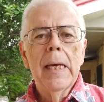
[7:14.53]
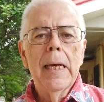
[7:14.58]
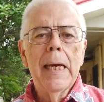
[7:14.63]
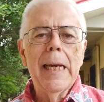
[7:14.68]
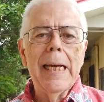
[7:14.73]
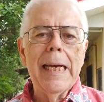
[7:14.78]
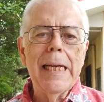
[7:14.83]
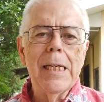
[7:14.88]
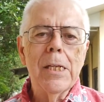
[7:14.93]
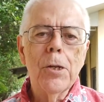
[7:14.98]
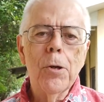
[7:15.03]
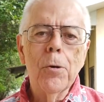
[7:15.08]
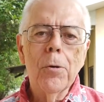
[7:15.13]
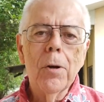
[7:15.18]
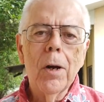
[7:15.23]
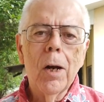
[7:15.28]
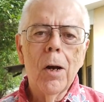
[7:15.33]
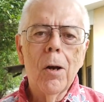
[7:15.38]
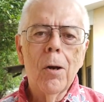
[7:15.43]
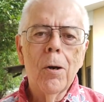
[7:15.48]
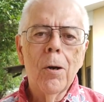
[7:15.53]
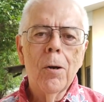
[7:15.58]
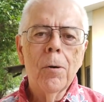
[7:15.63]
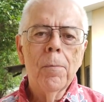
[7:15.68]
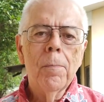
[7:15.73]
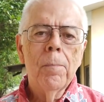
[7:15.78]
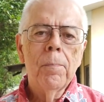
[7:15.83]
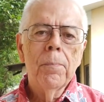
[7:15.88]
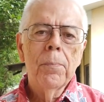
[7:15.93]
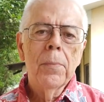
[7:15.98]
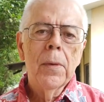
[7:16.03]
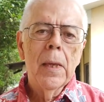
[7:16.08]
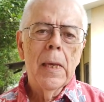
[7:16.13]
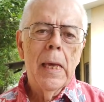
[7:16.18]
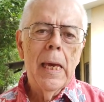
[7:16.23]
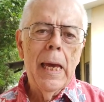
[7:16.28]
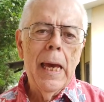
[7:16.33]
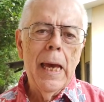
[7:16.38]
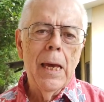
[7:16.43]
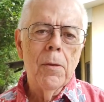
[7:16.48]
easier to learn,
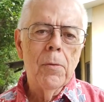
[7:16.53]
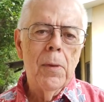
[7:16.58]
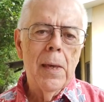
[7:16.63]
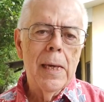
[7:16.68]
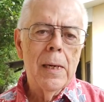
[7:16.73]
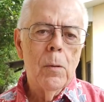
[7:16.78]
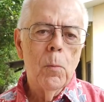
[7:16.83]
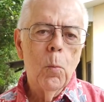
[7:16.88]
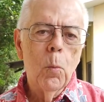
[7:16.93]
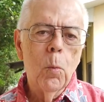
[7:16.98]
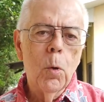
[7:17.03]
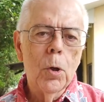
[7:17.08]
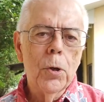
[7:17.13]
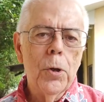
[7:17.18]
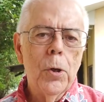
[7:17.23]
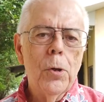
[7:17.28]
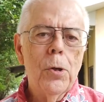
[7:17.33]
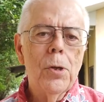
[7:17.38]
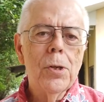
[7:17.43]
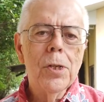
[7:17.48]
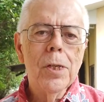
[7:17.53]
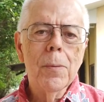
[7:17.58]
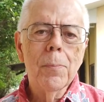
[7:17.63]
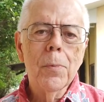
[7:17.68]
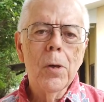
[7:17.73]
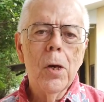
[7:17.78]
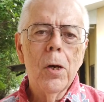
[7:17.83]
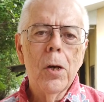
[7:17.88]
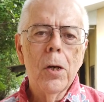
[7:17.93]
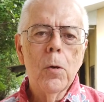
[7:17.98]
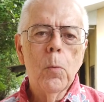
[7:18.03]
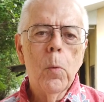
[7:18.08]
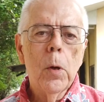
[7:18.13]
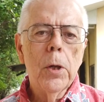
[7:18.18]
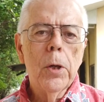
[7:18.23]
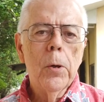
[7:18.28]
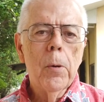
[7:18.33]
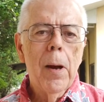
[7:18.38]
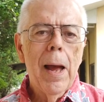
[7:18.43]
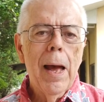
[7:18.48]
and that will do you some good when
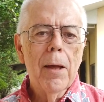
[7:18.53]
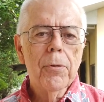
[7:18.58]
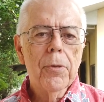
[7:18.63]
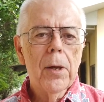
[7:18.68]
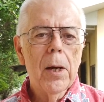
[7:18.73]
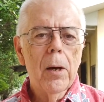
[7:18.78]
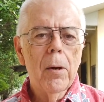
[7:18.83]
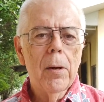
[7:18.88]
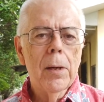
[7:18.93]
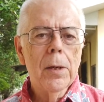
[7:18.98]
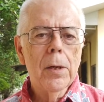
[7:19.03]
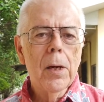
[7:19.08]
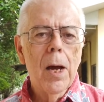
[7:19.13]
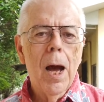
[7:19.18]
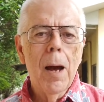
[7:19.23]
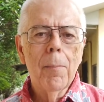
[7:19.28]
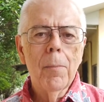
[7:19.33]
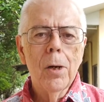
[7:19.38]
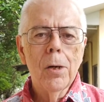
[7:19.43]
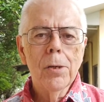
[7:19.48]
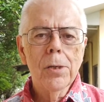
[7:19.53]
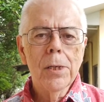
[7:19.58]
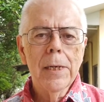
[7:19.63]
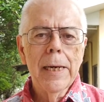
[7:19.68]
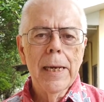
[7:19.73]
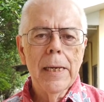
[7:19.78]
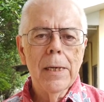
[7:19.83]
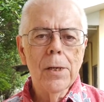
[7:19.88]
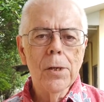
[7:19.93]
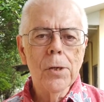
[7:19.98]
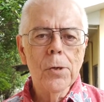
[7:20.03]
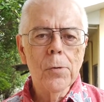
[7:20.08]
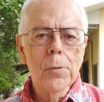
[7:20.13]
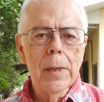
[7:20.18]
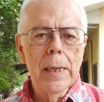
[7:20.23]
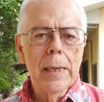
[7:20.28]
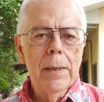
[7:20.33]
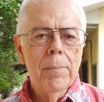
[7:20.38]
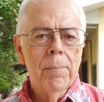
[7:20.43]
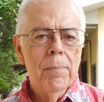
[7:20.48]
you're out there in commerce and
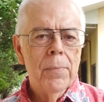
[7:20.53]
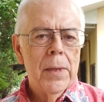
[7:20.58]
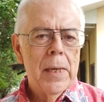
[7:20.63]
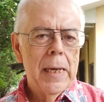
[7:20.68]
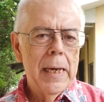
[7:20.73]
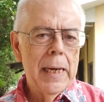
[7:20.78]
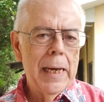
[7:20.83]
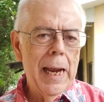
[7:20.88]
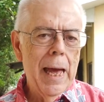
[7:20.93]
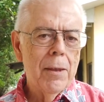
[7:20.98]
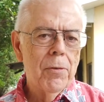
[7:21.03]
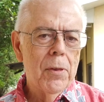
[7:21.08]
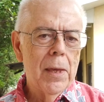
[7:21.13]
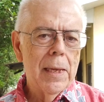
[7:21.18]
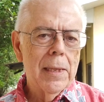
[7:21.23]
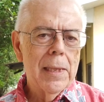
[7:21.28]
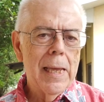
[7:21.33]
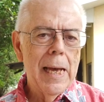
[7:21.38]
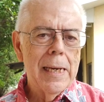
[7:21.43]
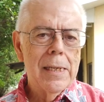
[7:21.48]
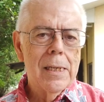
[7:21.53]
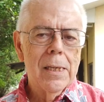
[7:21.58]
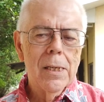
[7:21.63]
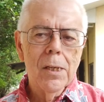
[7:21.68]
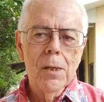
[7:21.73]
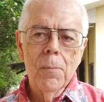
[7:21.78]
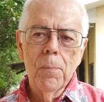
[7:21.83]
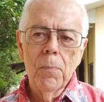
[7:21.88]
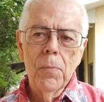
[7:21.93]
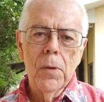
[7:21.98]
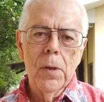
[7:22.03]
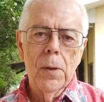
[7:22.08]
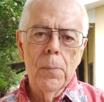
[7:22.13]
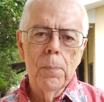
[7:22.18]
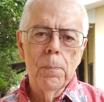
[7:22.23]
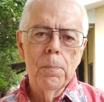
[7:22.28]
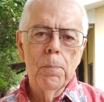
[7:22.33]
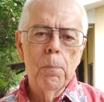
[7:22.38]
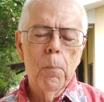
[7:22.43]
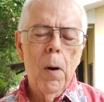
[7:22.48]
industry. And I think that's the
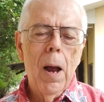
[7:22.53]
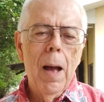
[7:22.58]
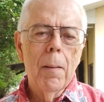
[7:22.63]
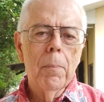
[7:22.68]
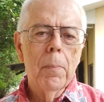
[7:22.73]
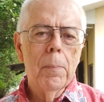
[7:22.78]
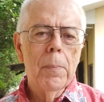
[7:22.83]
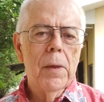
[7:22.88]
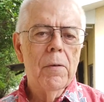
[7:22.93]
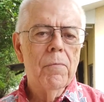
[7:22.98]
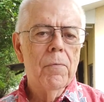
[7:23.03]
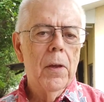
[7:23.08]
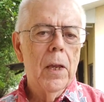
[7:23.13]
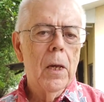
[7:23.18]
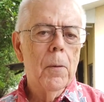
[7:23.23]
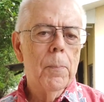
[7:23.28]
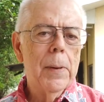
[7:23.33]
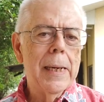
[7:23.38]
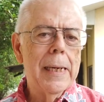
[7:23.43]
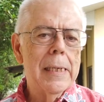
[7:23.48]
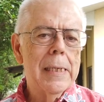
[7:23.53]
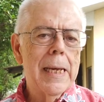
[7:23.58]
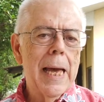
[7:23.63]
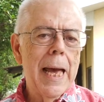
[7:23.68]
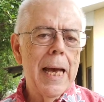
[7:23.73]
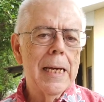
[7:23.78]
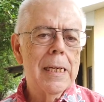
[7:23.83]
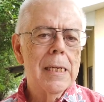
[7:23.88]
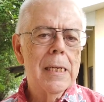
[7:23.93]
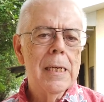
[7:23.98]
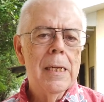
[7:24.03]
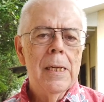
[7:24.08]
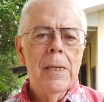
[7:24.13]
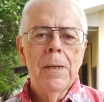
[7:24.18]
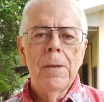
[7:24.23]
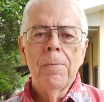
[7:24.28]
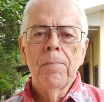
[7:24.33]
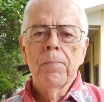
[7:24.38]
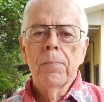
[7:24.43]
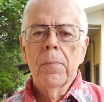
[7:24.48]
problem that Philippines
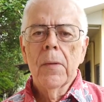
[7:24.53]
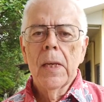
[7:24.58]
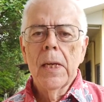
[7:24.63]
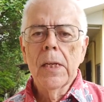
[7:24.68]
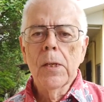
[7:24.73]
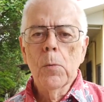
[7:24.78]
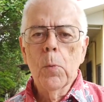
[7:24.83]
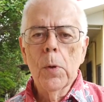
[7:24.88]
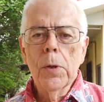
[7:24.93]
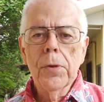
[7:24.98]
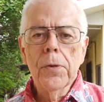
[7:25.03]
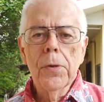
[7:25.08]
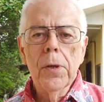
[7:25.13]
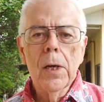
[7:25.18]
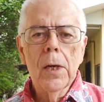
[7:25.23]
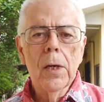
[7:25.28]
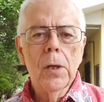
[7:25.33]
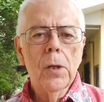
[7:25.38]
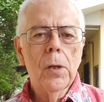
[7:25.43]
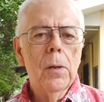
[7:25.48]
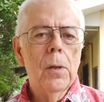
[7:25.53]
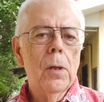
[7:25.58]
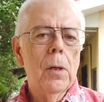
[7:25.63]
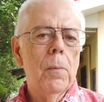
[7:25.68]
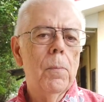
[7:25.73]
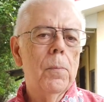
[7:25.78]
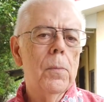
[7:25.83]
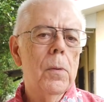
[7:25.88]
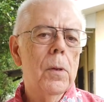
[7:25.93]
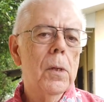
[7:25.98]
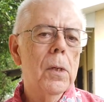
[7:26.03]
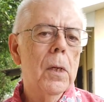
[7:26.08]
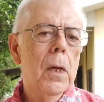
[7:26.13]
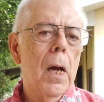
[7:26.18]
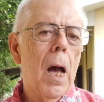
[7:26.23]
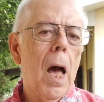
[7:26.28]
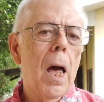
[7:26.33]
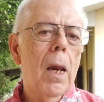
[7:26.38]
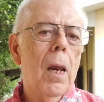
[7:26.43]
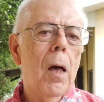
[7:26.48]
has is with the
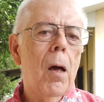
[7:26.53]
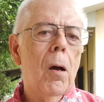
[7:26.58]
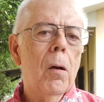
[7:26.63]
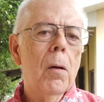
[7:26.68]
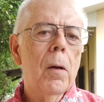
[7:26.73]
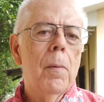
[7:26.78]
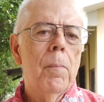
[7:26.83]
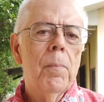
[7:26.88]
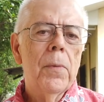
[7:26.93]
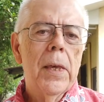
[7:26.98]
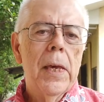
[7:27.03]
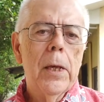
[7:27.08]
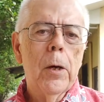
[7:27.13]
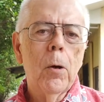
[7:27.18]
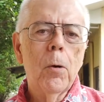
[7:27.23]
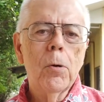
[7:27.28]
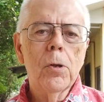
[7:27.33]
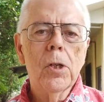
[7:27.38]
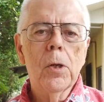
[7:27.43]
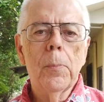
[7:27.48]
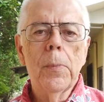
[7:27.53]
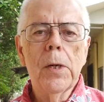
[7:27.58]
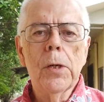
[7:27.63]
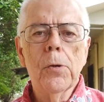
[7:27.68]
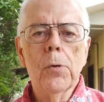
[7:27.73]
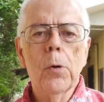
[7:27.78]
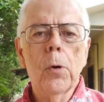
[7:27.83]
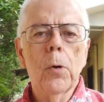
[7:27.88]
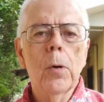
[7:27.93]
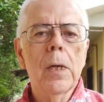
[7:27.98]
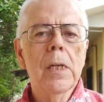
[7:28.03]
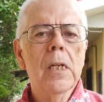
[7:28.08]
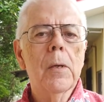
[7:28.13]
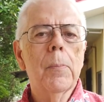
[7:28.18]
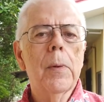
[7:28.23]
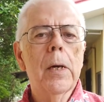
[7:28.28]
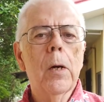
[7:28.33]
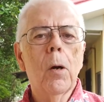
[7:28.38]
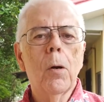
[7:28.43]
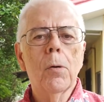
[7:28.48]
Tagalog. It hurts them in
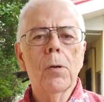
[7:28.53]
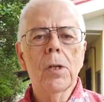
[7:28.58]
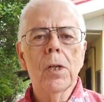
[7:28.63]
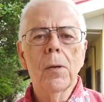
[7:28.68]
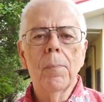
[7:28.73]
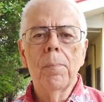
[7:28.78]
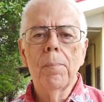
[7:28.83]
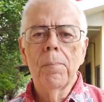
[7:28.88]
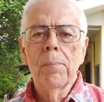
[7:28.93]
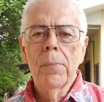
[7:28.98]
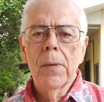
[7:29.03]
tourism, it hurts them